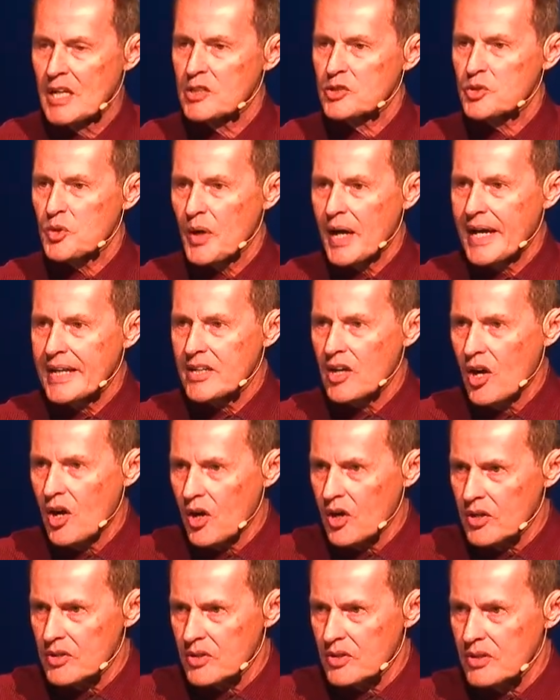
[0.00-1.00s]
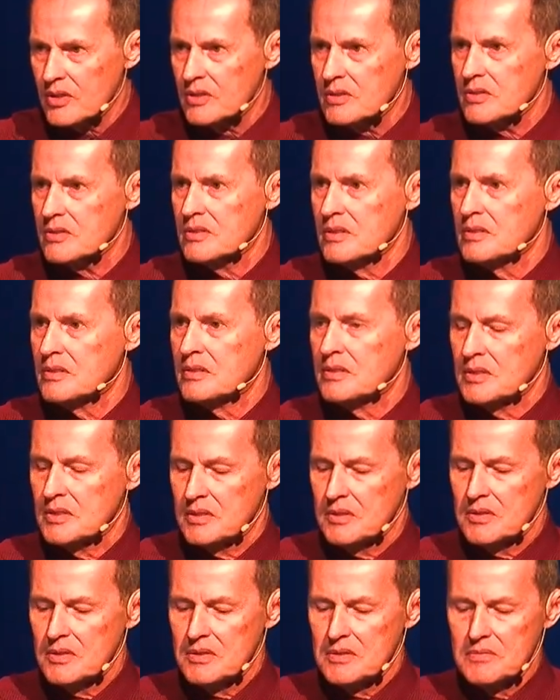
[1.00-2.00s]
Trying harder,
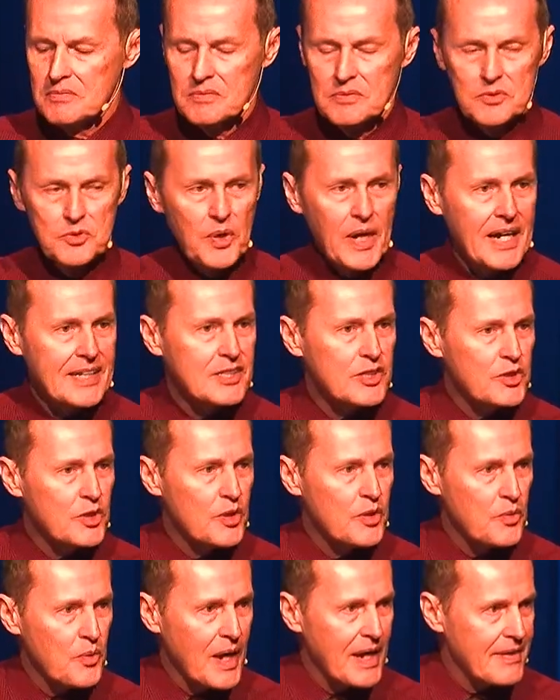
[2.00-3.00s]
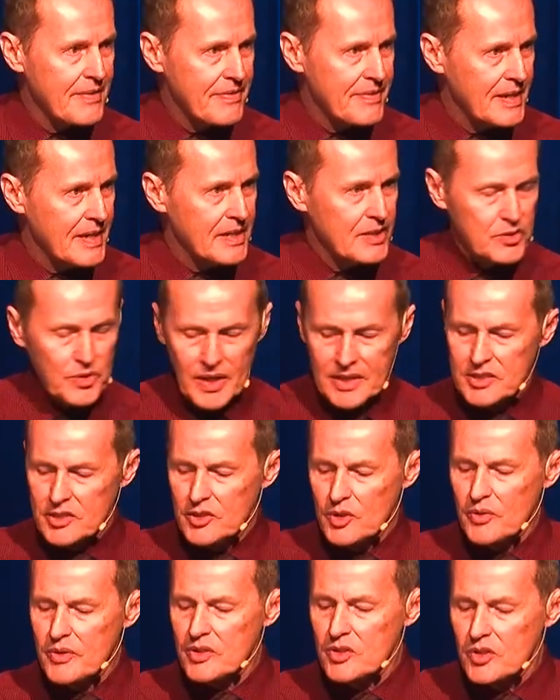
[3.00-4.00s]
trying to do the right thing, trying to
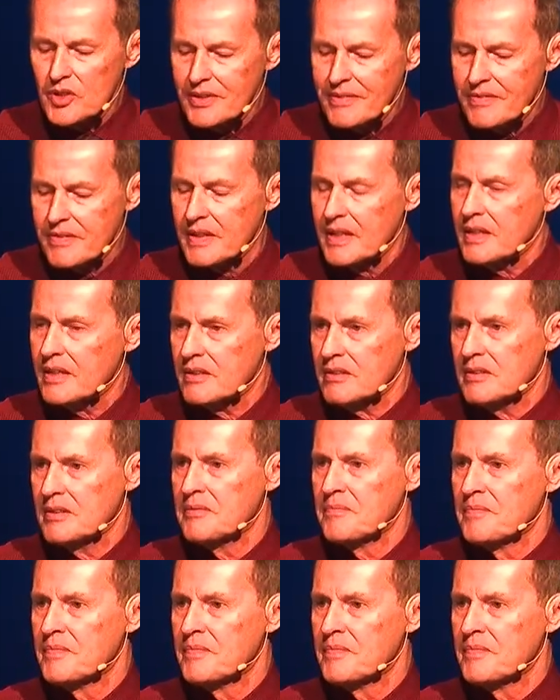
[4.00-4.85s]
do the good thing